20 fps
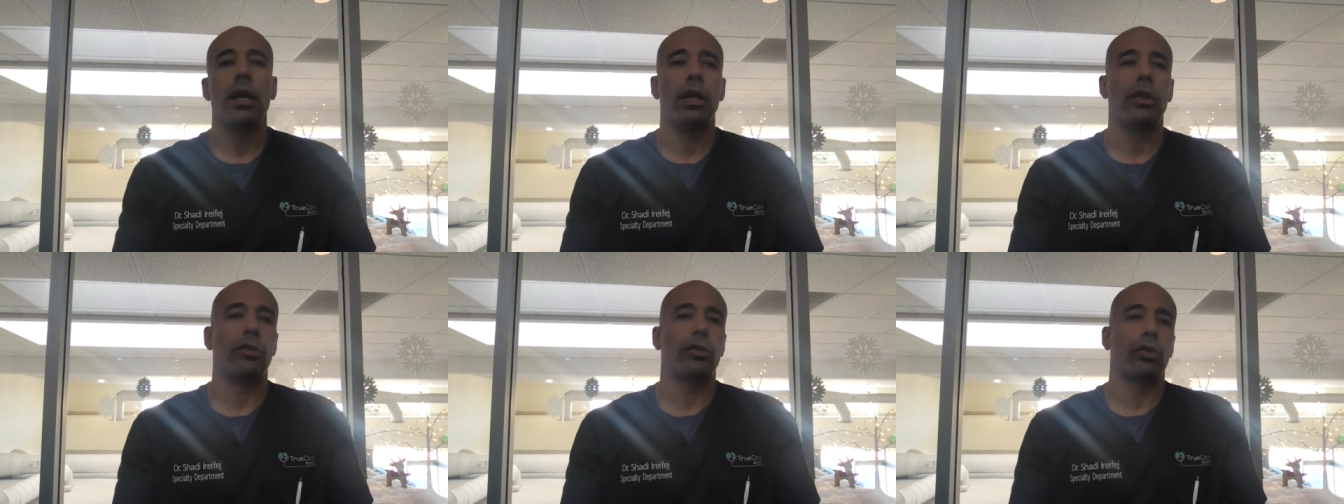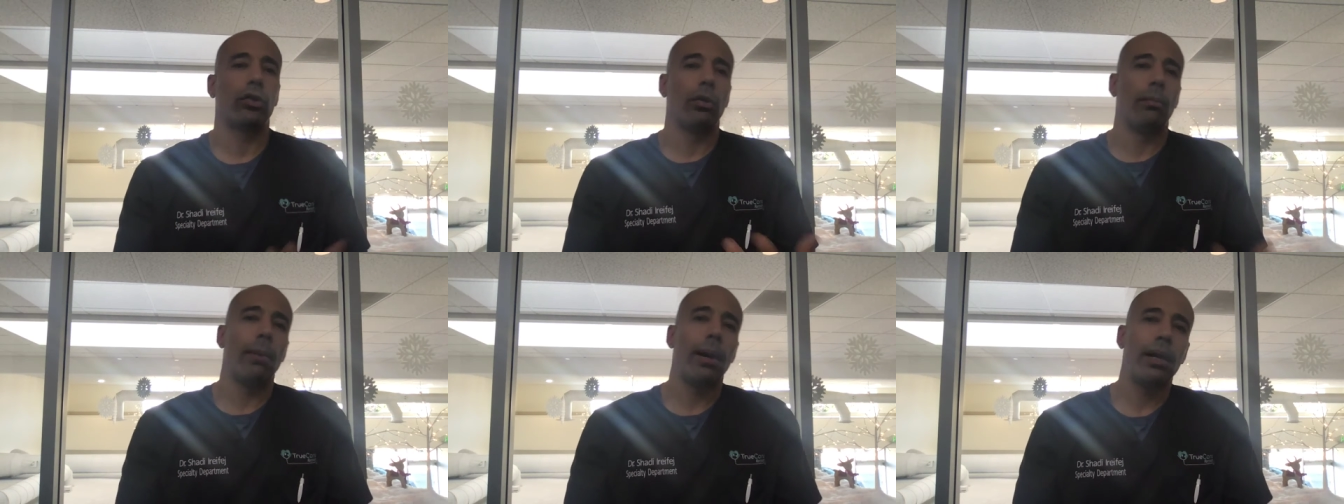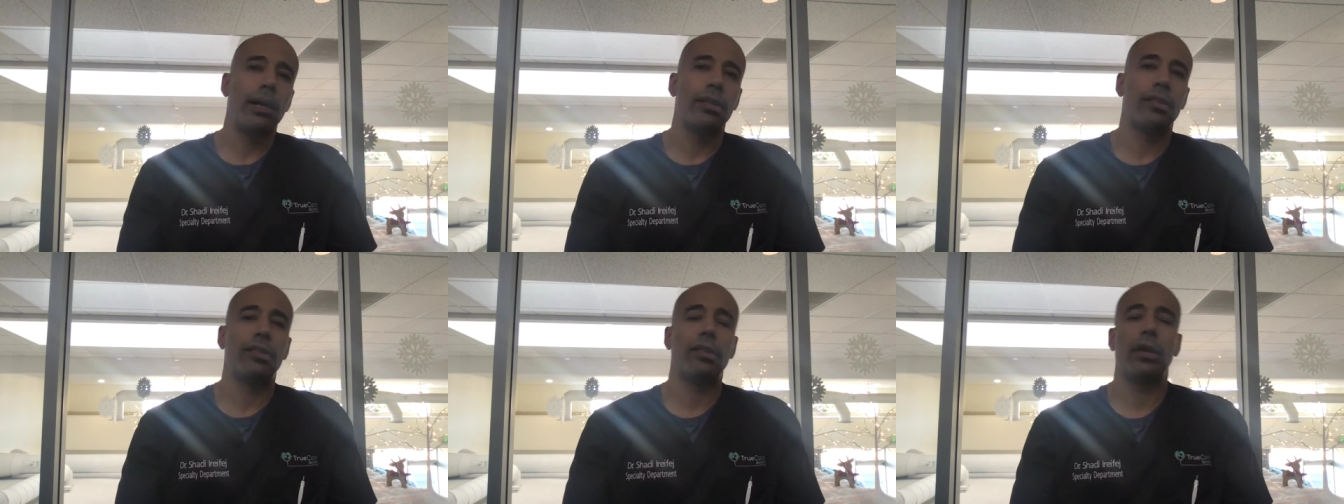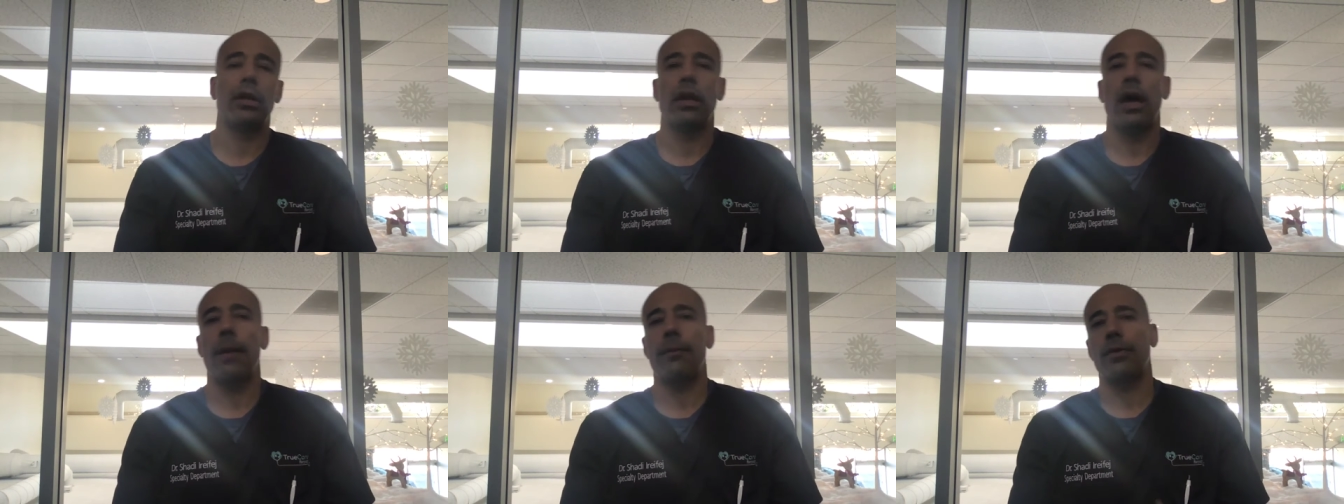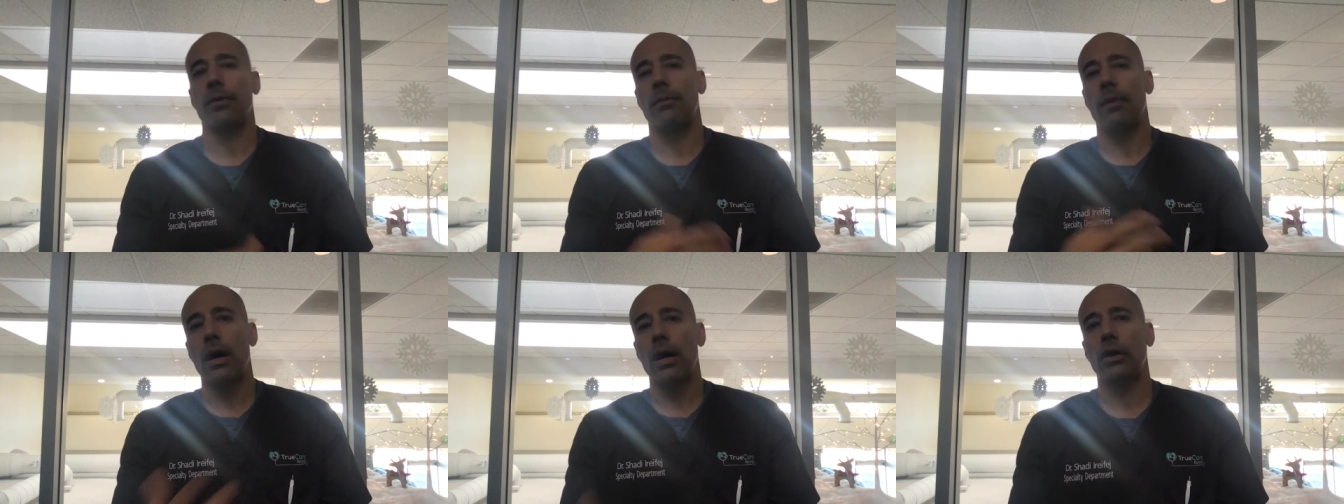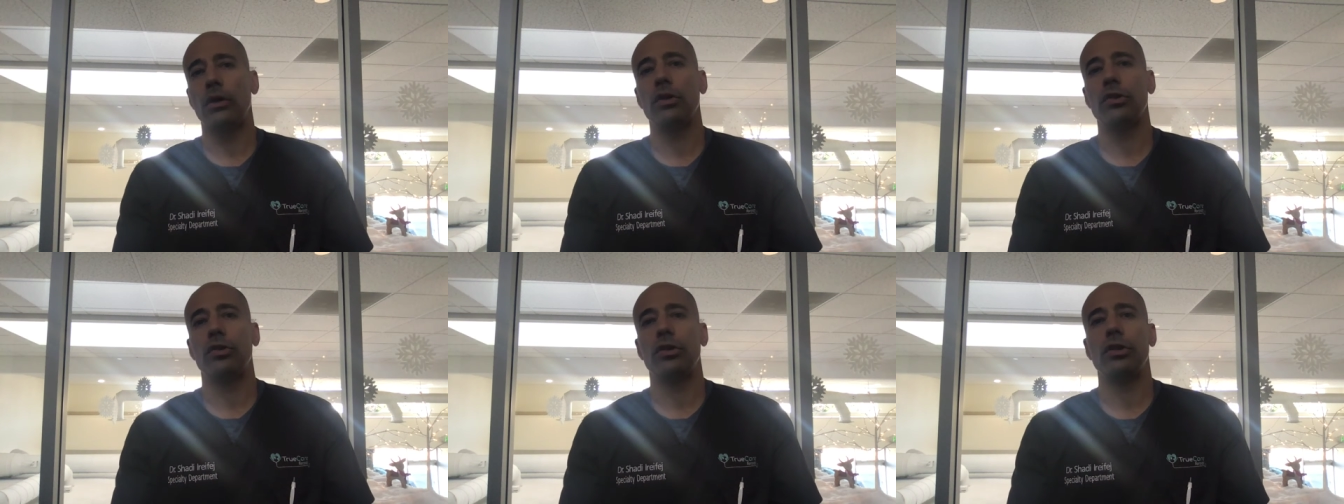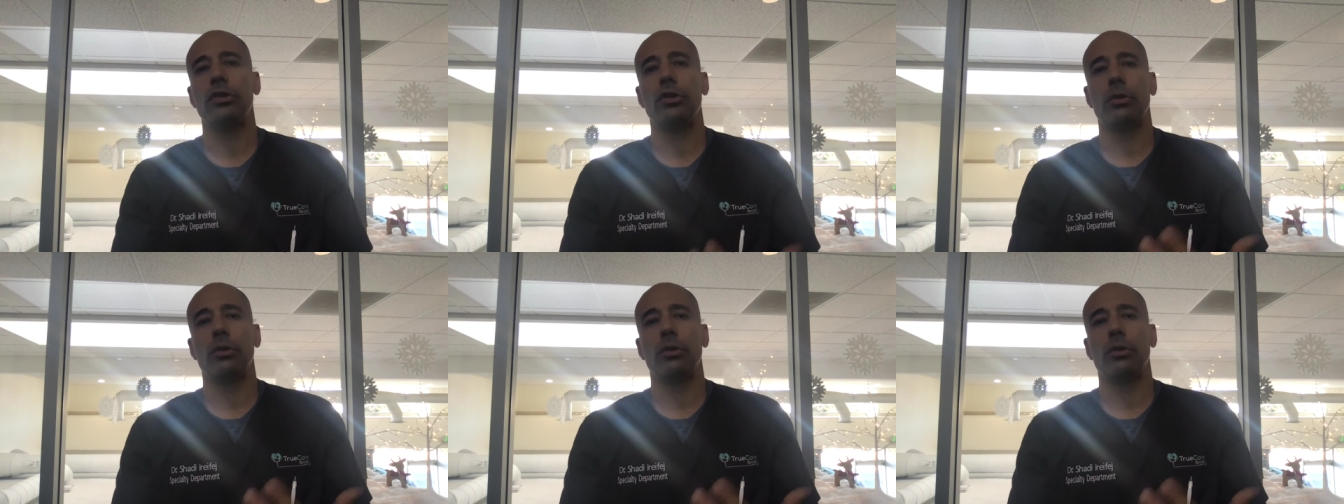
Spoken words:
internal medicine, ophthalmology,